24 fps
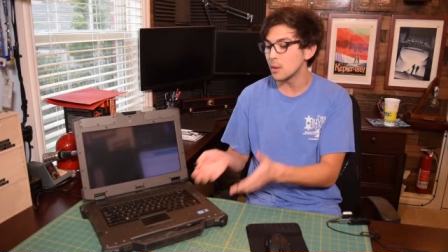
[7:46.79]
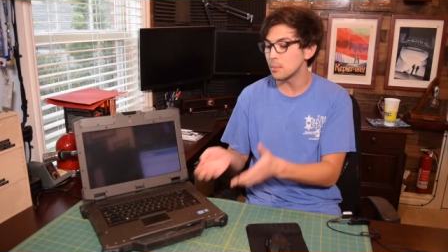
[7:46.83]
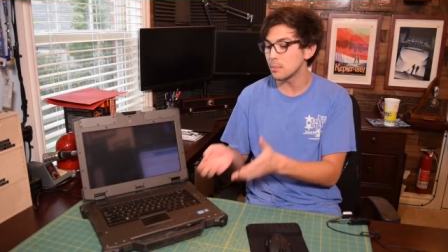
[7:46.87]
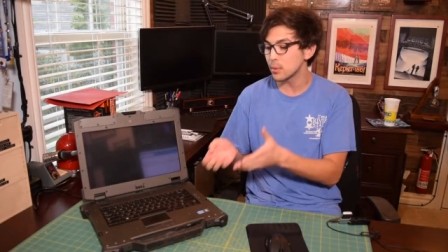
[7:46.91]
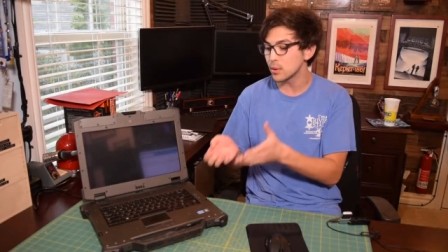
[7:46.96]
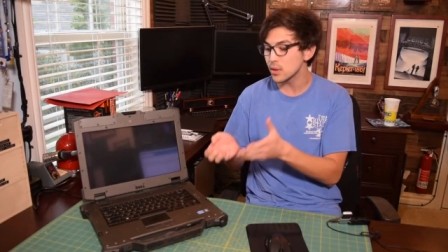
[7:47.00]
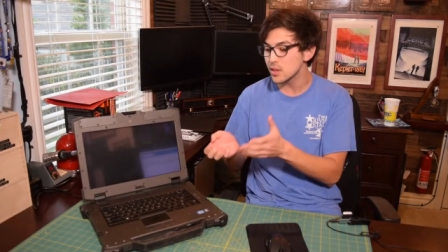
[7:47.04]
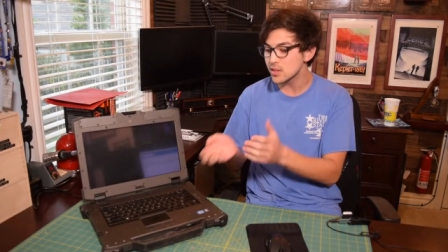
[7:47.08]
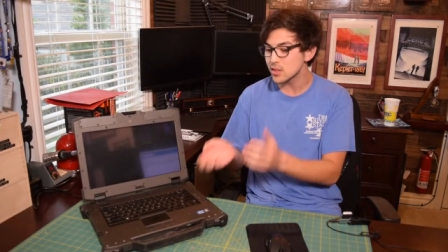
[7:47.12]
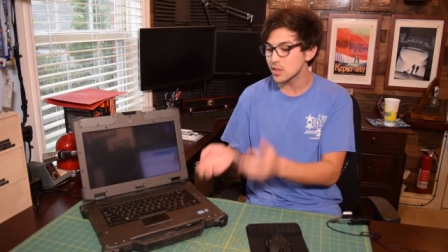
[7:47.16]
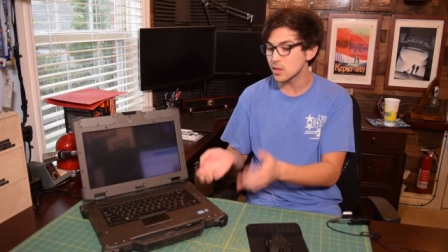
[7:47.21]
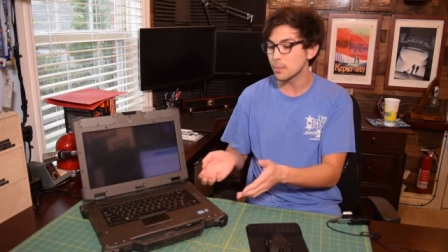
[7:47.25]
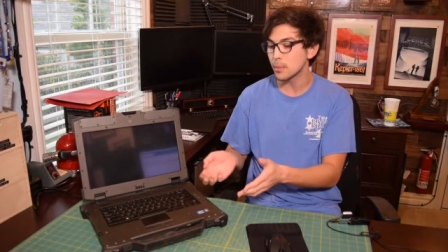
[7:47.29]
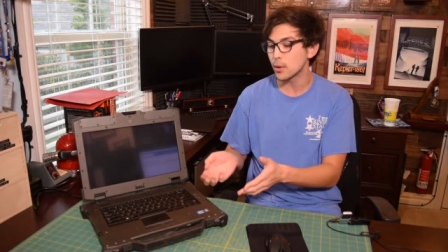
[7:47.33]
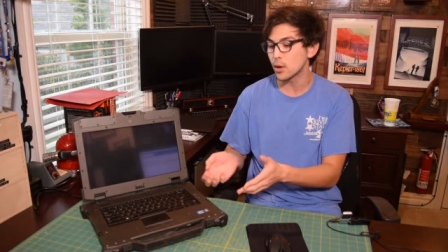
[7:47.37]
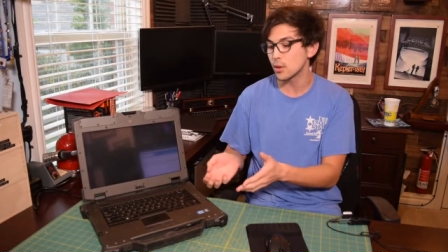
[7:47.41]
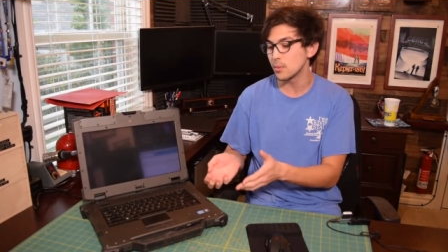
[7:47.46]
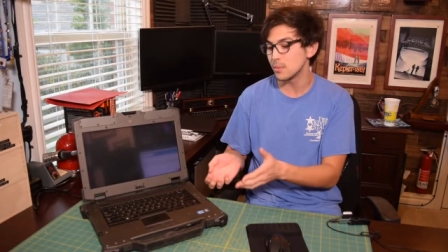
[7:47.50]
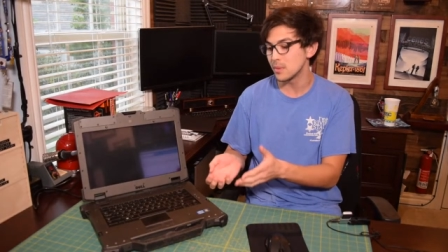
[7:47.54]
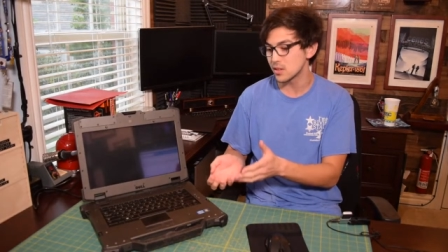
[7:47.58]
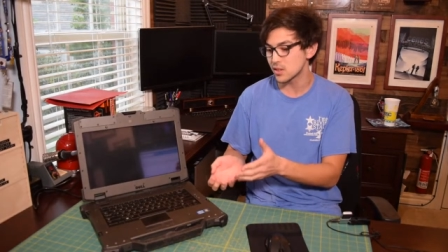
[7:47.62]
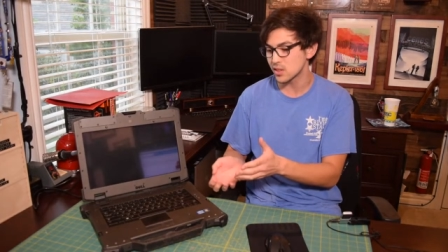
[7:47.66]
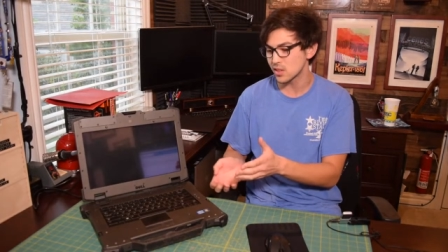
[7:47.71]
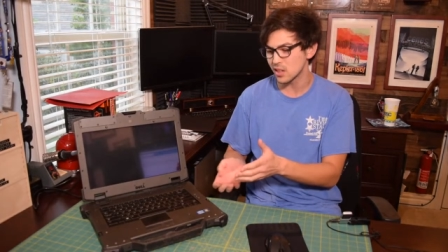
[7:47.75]
police
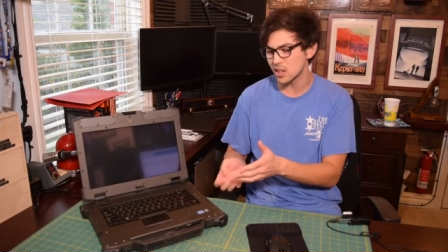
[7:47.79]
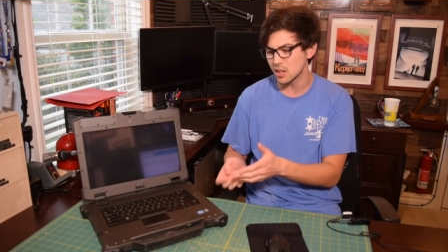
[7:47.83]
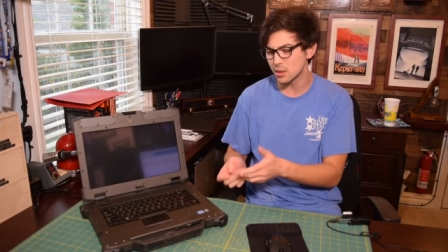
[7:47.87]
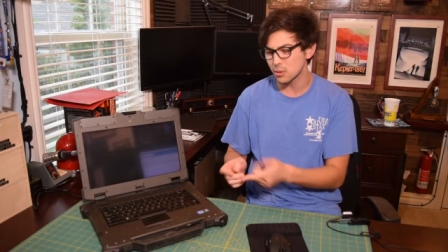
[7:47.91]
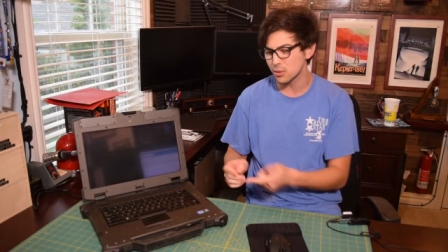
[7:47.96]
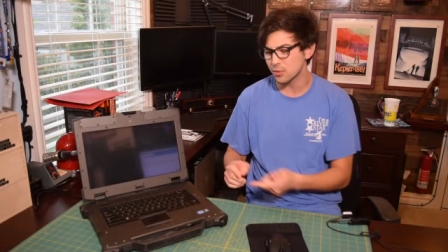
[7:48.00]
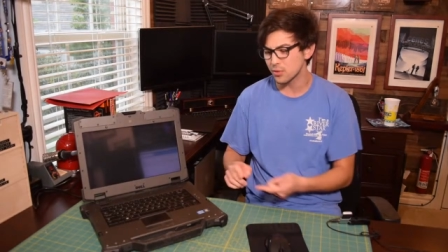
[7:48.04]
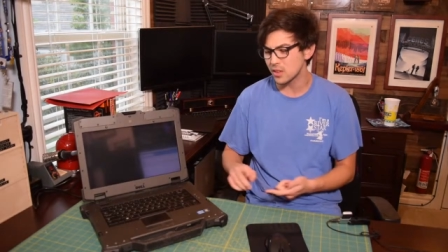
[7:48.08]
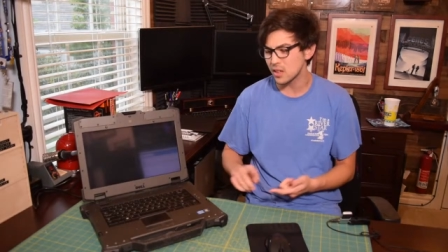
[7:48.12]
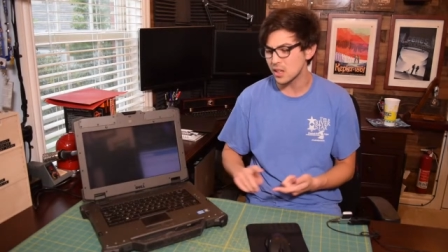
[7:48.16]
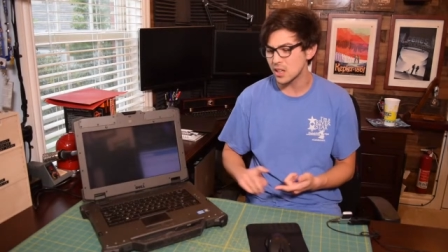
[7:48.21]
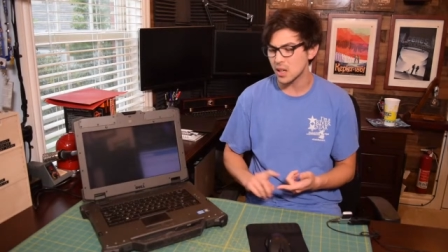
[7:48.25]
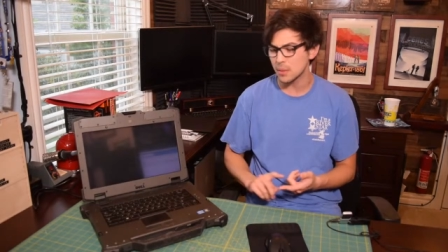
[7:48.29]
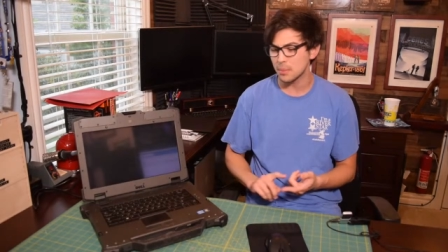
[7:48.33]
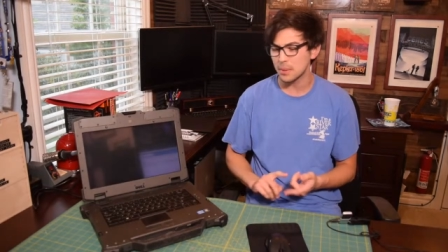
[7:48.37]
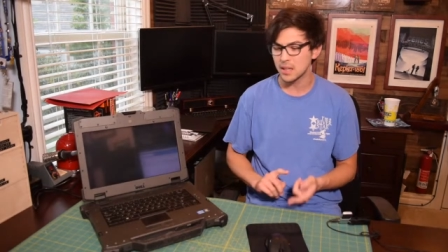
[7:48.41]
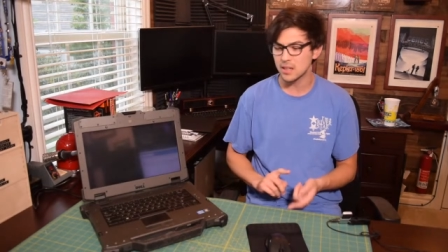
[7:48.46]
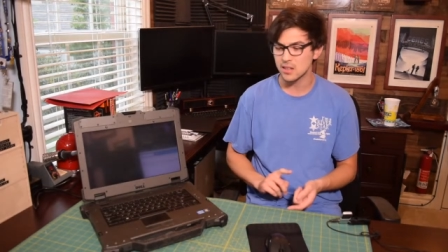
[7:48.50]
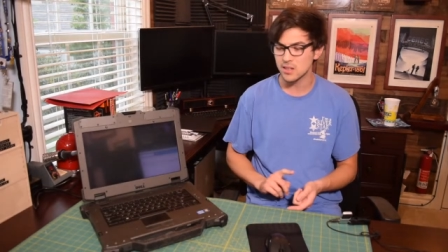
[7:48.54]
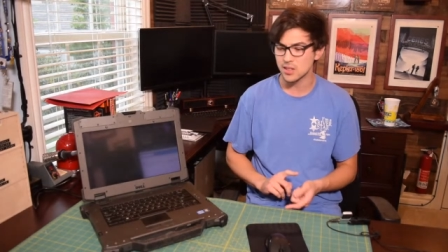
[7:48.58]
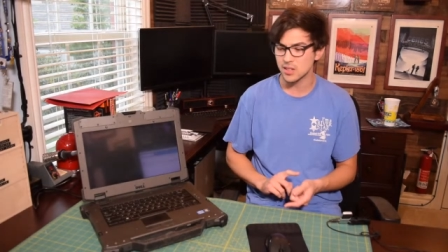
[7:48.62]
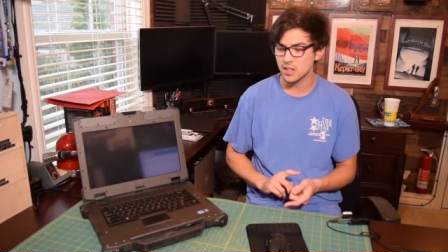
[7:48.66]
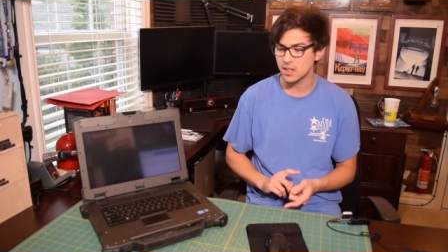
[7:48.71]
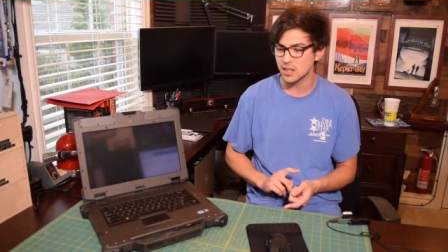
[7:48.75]
departments, along with the uh,
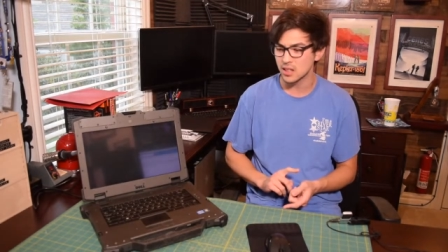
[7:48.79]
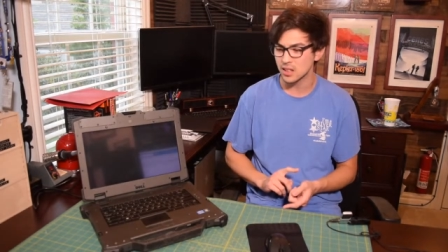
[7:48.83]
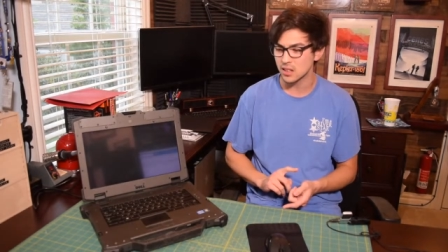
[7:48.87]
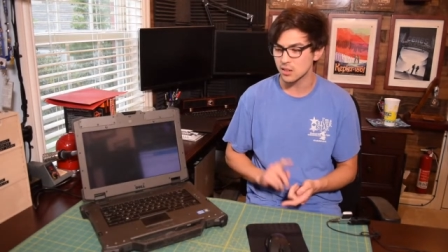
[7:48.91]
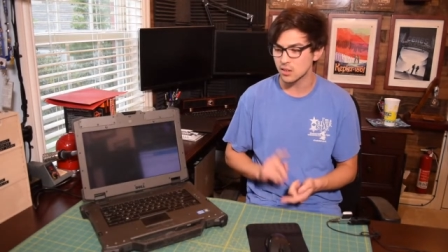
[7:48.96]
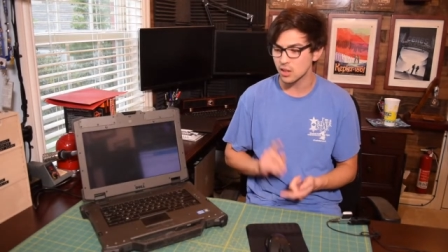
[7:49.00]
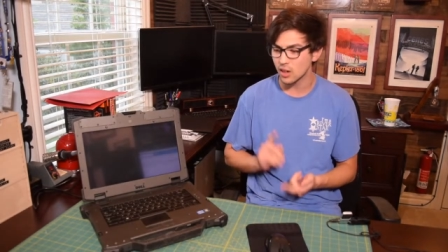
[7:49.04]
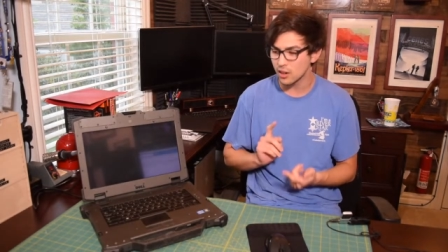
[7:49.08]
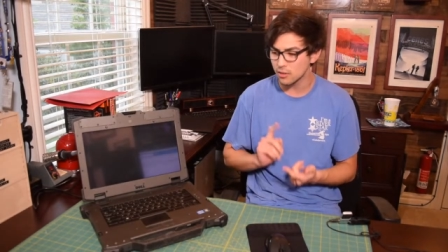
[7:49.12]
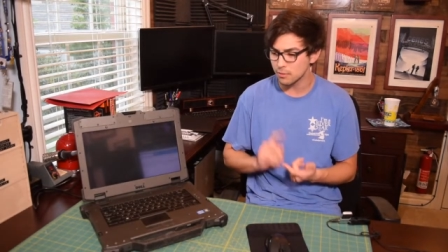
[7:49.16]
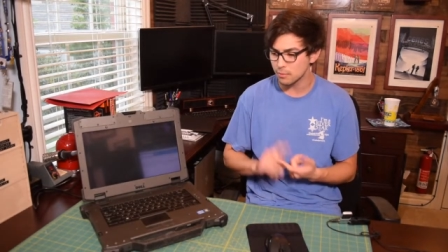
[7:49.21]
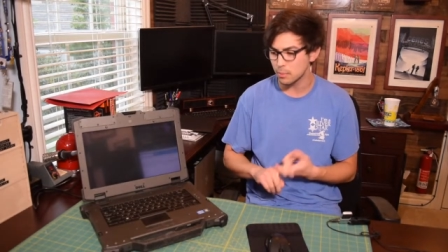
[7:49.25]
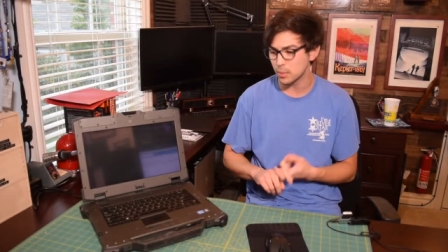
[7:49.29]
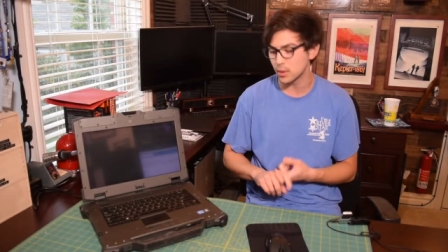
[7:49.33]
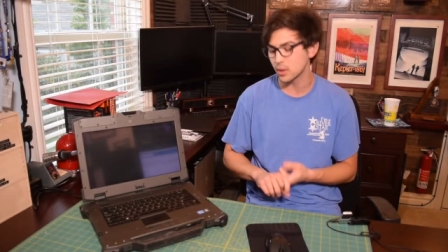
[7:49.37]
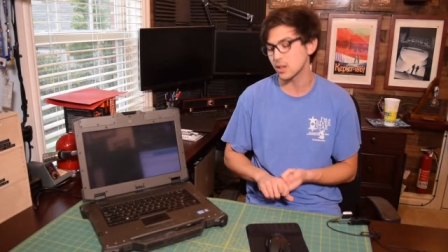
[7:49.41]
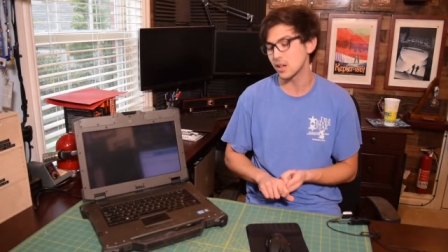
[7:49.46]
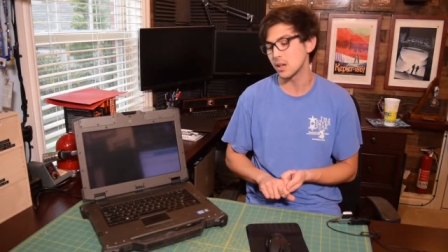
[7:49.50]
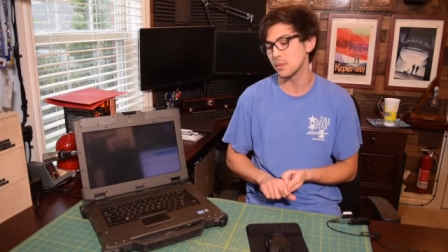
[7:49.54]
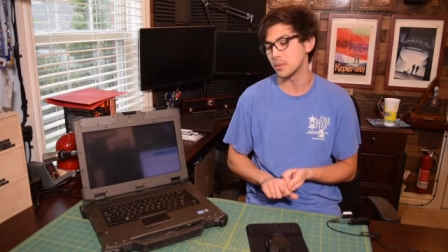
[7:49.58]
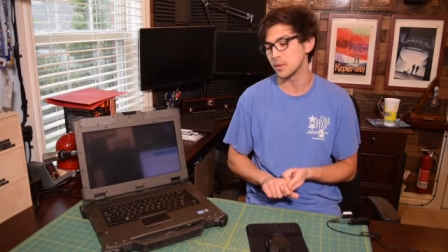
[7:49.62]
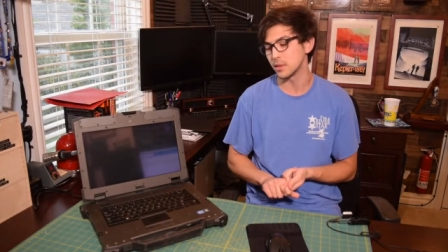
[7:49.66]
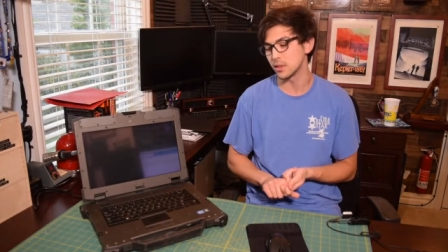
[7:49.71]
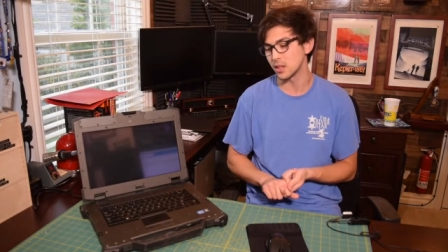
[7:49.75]
Panasonic Toughbook,
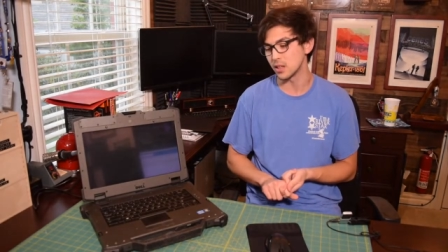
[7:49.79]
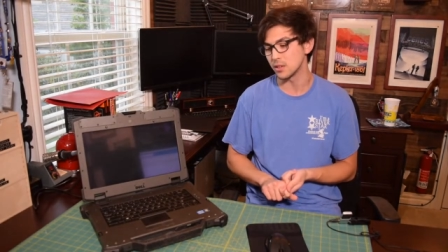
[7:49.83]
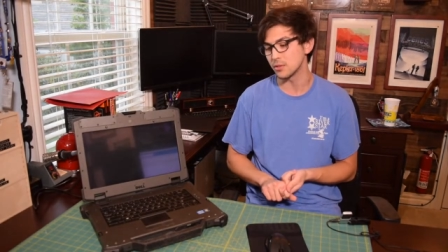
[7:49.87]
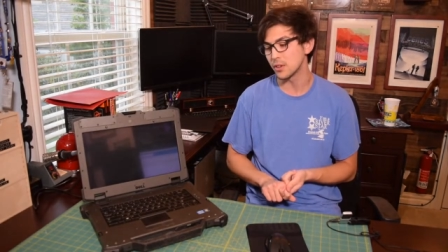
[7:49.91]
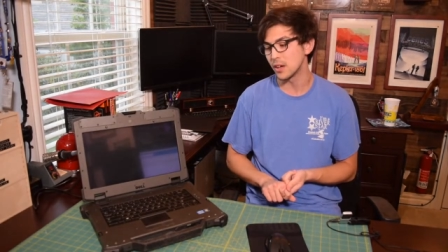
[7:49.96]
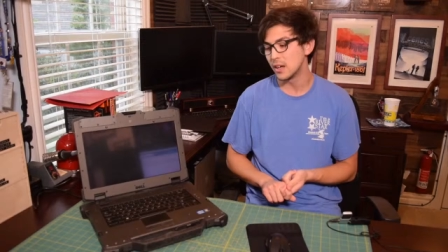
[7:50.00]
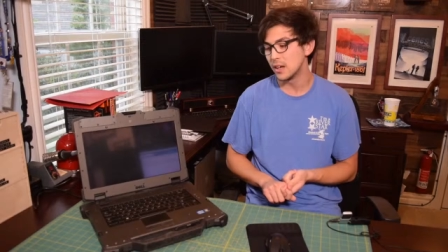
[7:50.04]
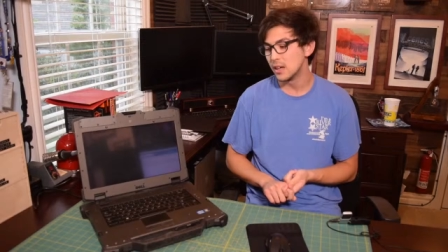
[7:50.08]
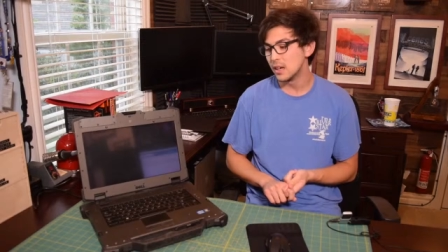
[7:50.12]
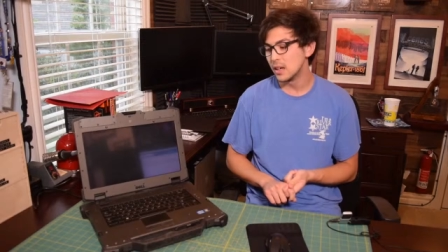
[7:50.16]
I believe,